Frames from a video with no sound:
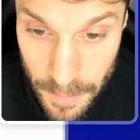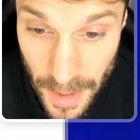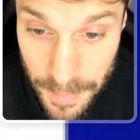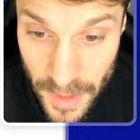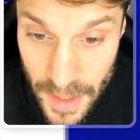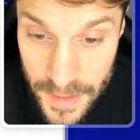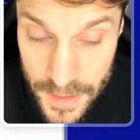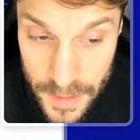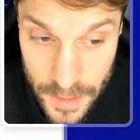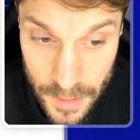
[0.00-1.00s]

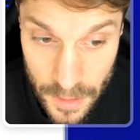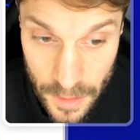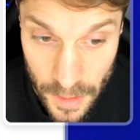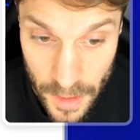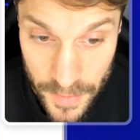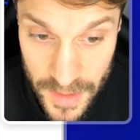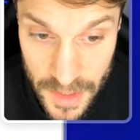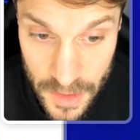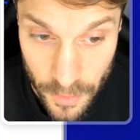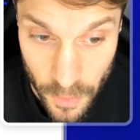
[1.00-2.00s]
Pipelines.
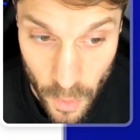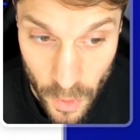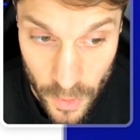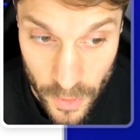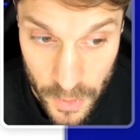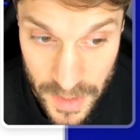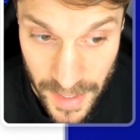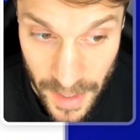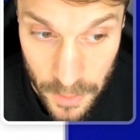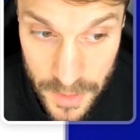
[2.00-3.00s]
This is for those
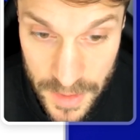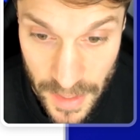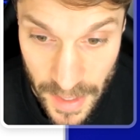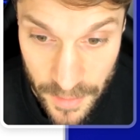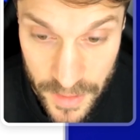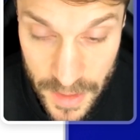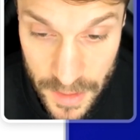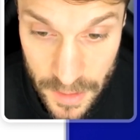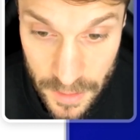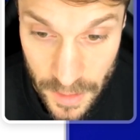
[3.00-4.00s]
accounts that have
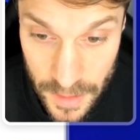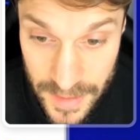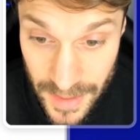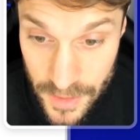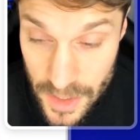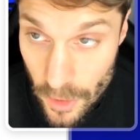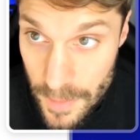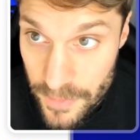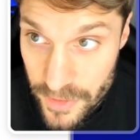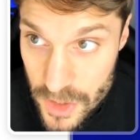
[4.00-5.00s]
the sales
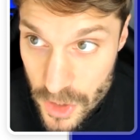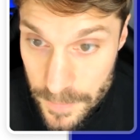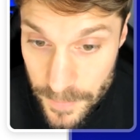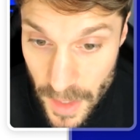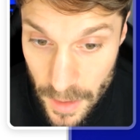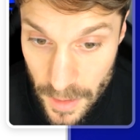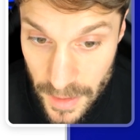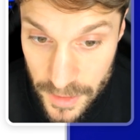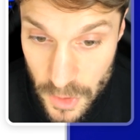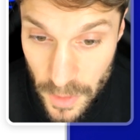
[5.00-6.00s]
CRM feature,
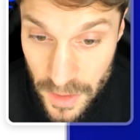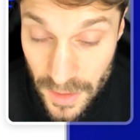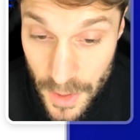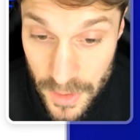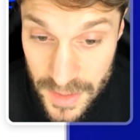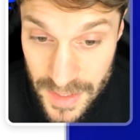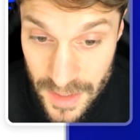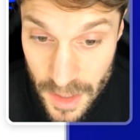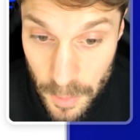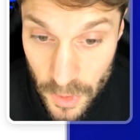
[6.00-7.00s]
and it's going to allow you to see
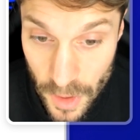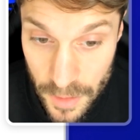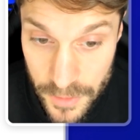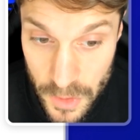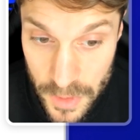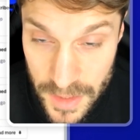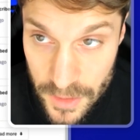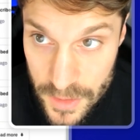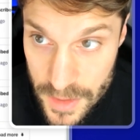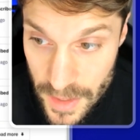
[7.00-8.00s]
the number of new
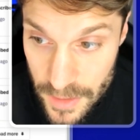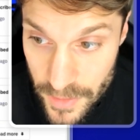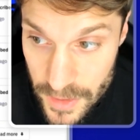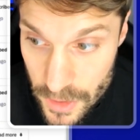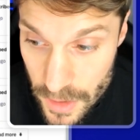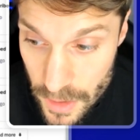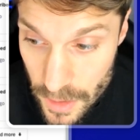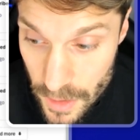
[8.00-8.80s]
deals that have entered.